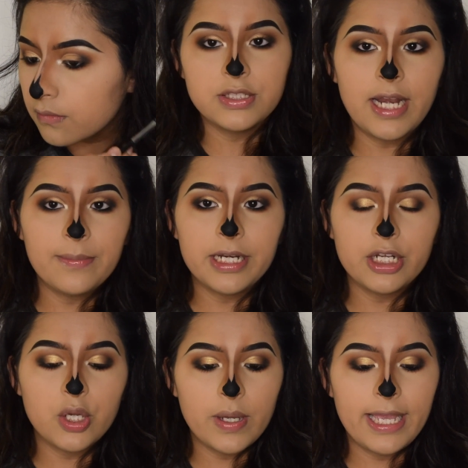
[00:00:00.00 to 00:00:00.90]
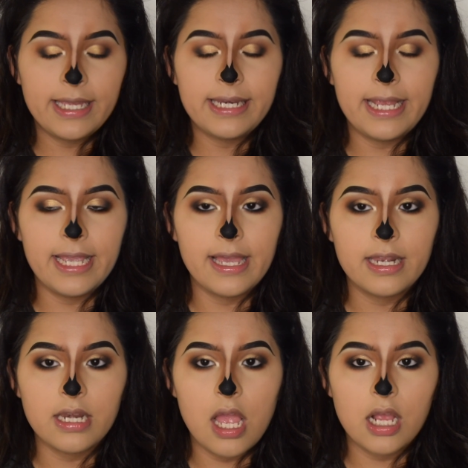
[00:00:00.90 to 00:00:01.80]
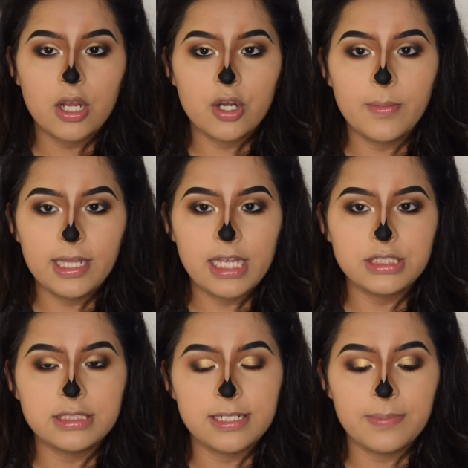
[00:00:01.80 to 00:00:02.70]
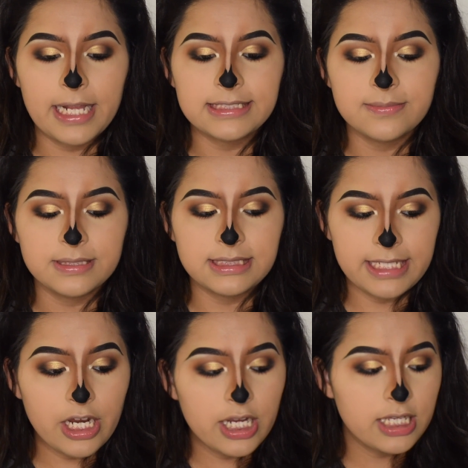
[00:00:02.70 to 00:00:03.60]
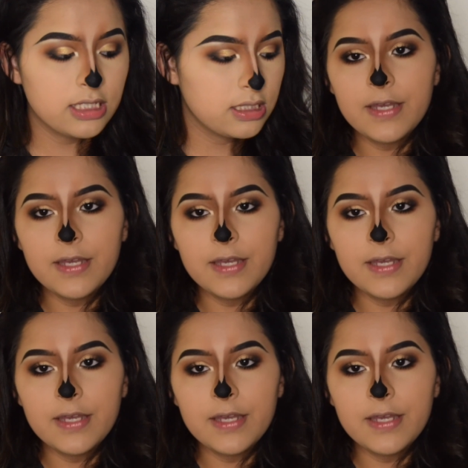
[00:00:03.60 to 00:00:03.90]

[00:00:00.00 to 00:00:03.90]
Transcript: So now I'm going to go ahead and curl my lashes and apply some mascara.